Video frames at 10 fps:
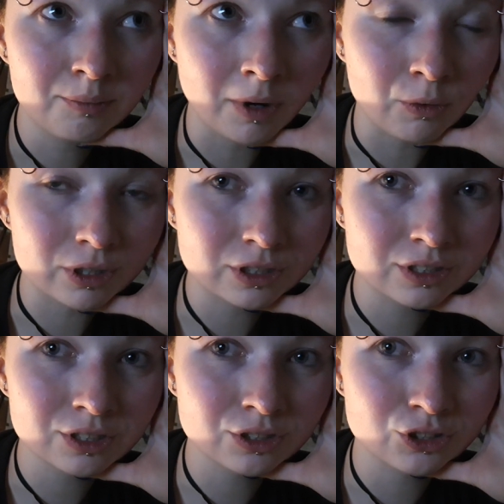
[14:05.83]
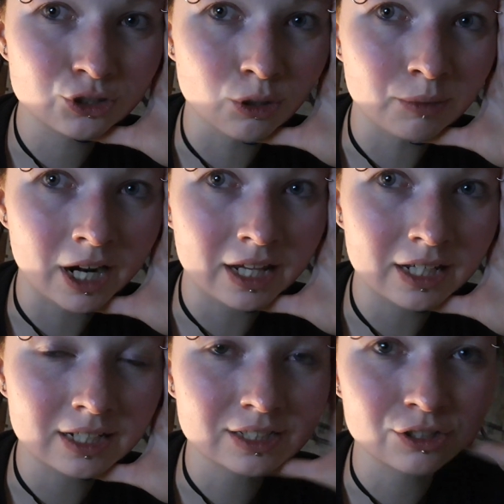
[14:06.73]
My voice is just so
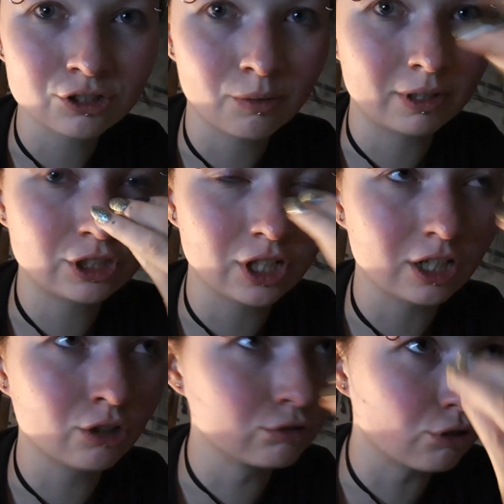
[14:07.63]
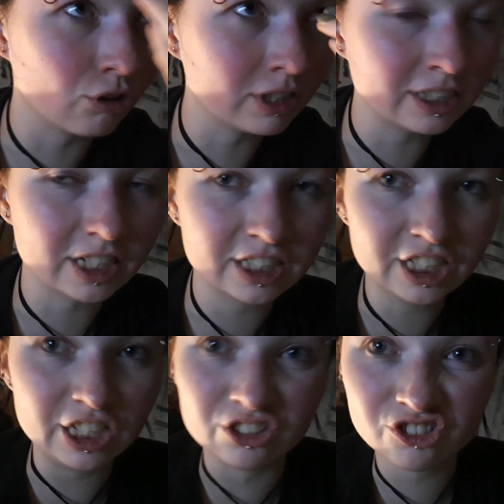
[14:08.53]
breaking. It's not so much like controlling the
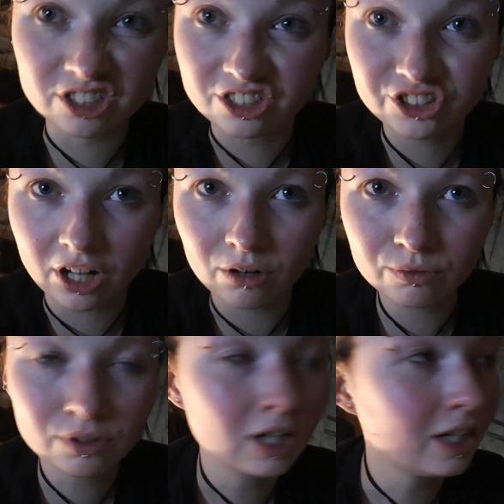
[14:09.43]
tears and stuff.